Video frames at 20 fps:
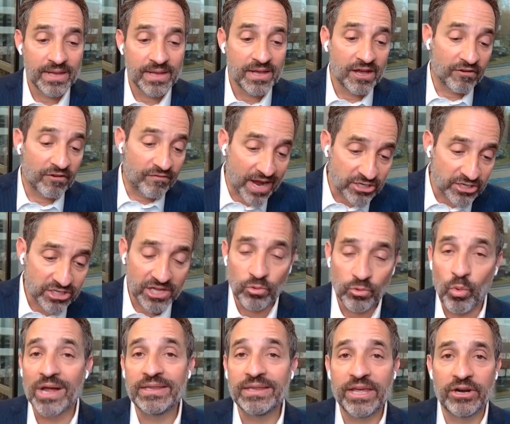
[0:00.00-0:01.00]
Eventually,
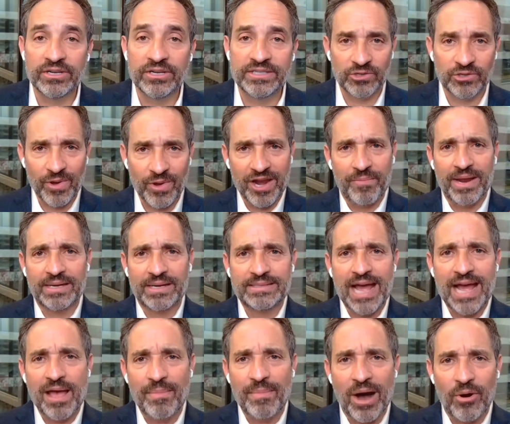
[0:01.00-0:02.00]
one leader says, wait a minute,
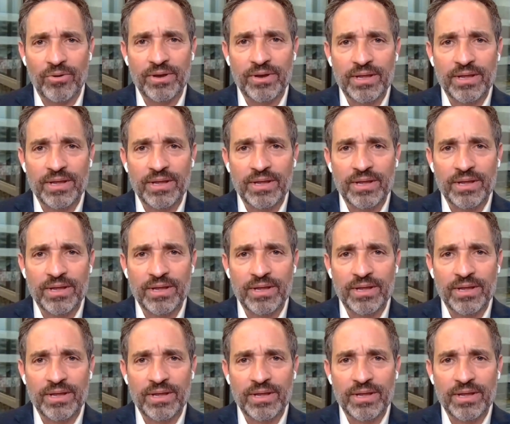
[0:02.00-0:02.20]
time out.